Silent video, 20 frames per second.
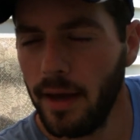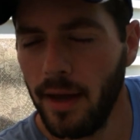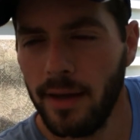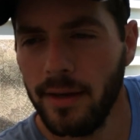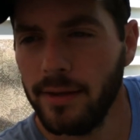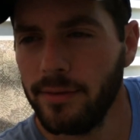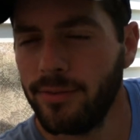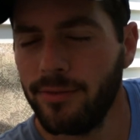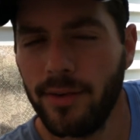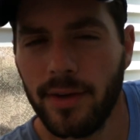
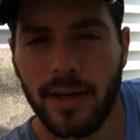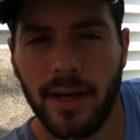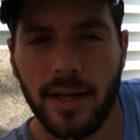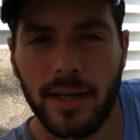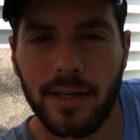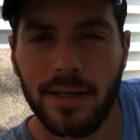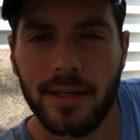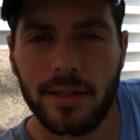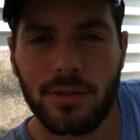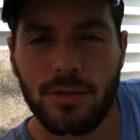any fig I
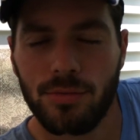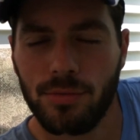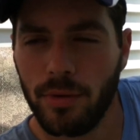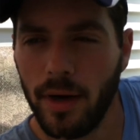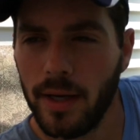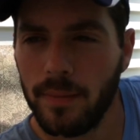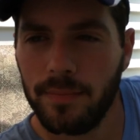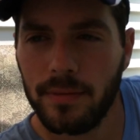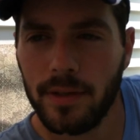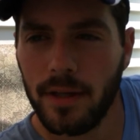can get to
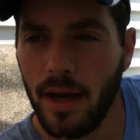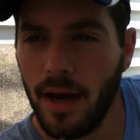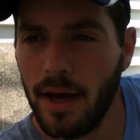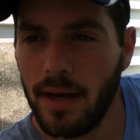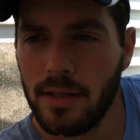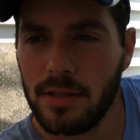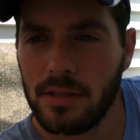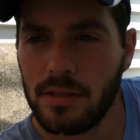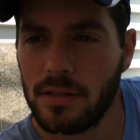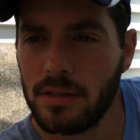ripen,
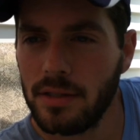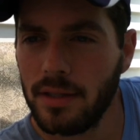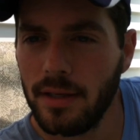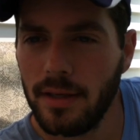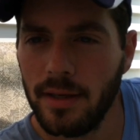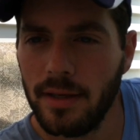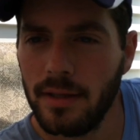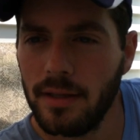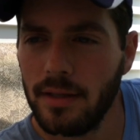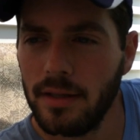guys,
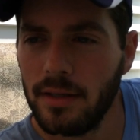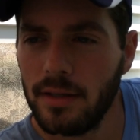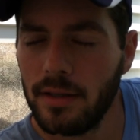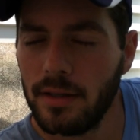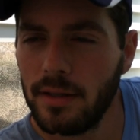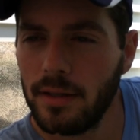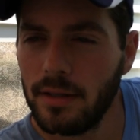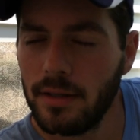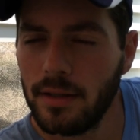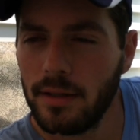in
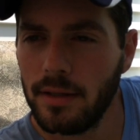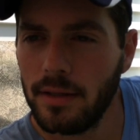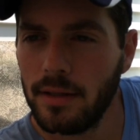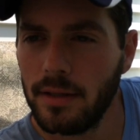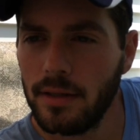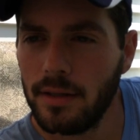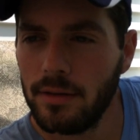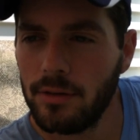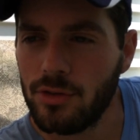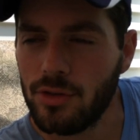
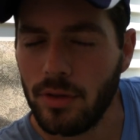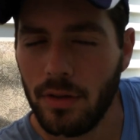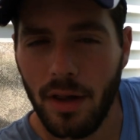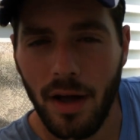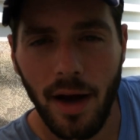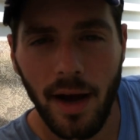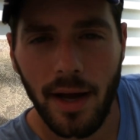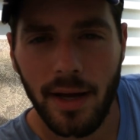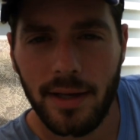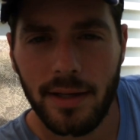
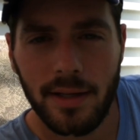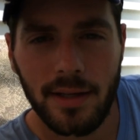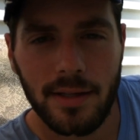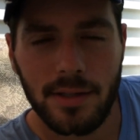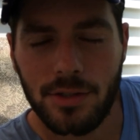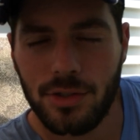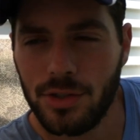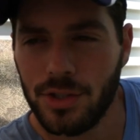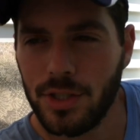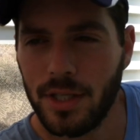July,
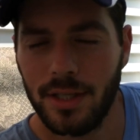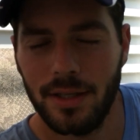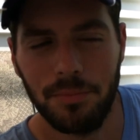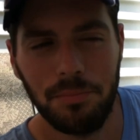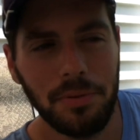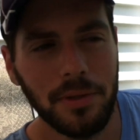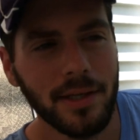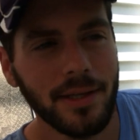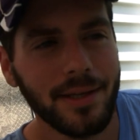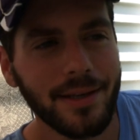it's just going
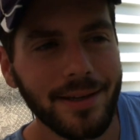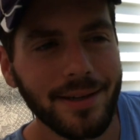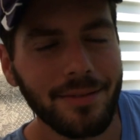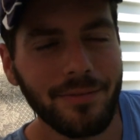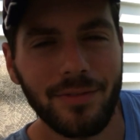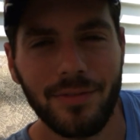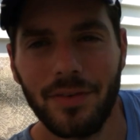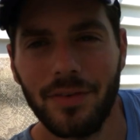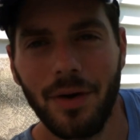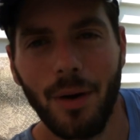to be
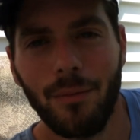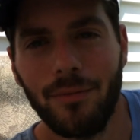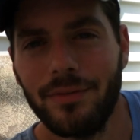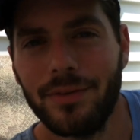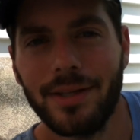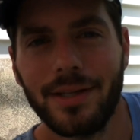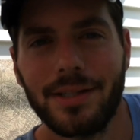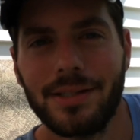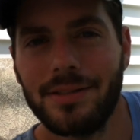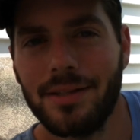of
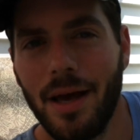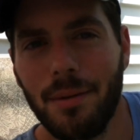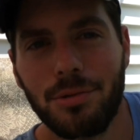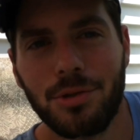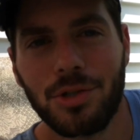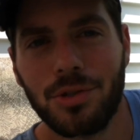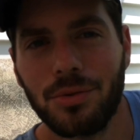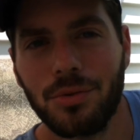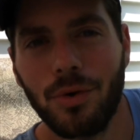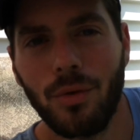an
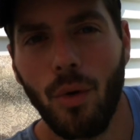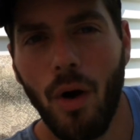exceptional